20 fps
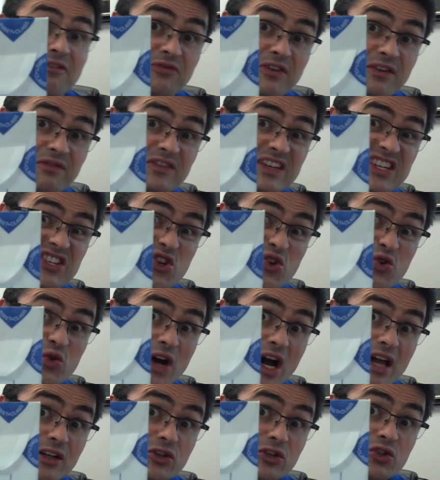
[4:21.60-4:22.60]

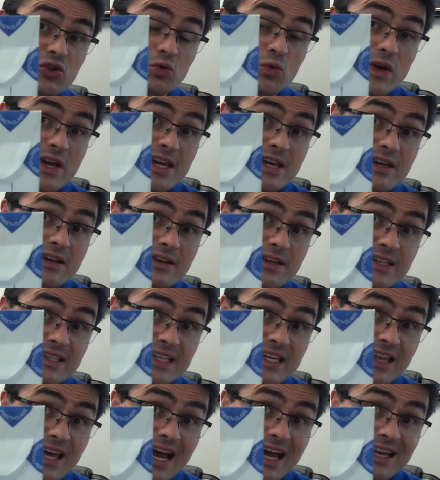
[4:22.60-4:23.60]
$52 a week, you
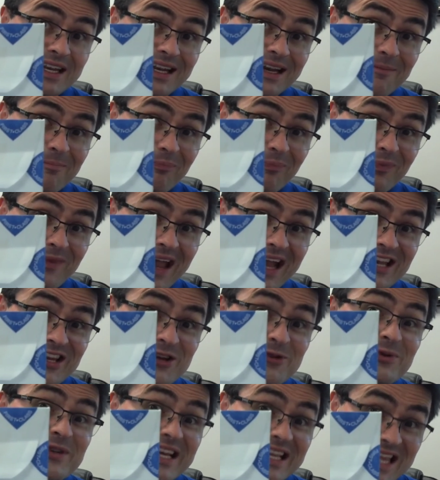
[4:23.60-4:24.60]
see that? And
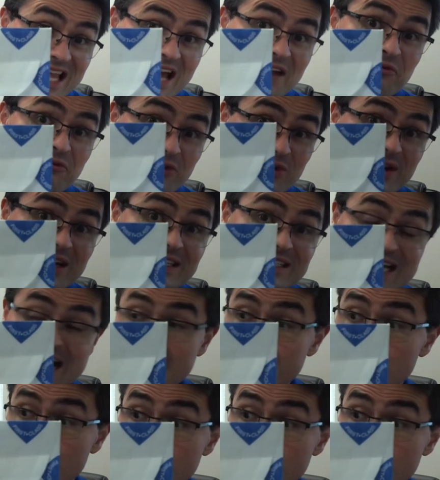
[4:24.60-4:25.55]
you did that for an entire